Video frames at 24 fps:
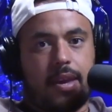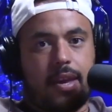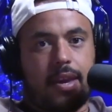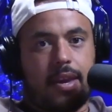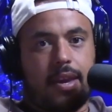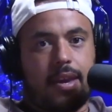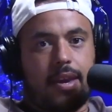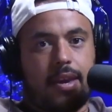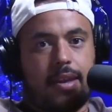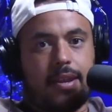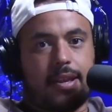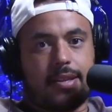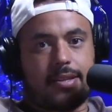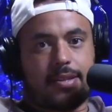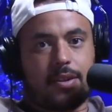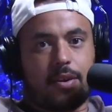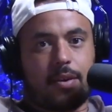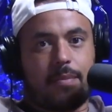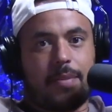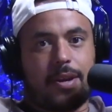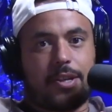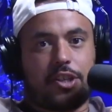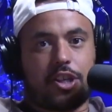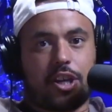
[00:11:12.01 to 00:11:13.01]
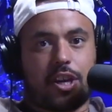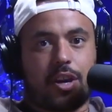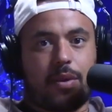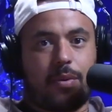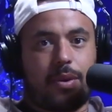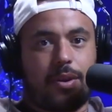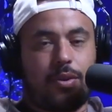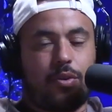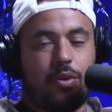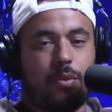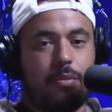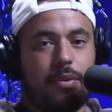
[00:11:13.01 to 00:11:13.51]
and that's how I met
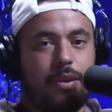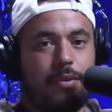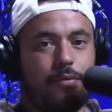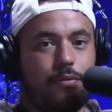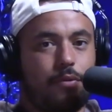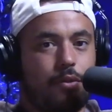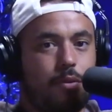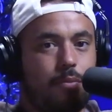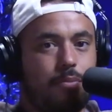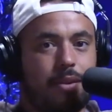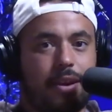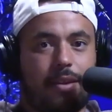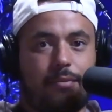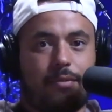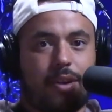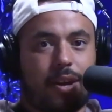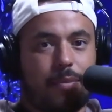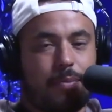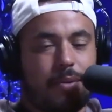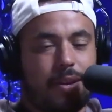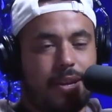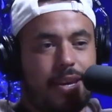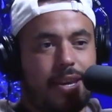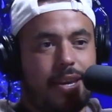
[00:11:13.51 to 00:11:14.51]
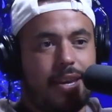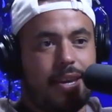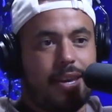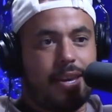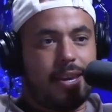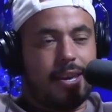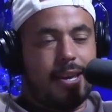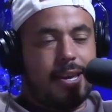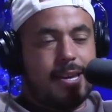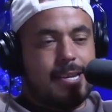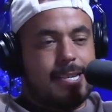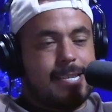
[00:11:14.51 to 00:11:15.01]
Chico and Normie, through playing rugby
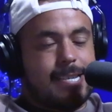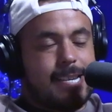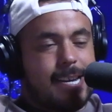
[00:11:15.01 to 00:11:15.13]
league.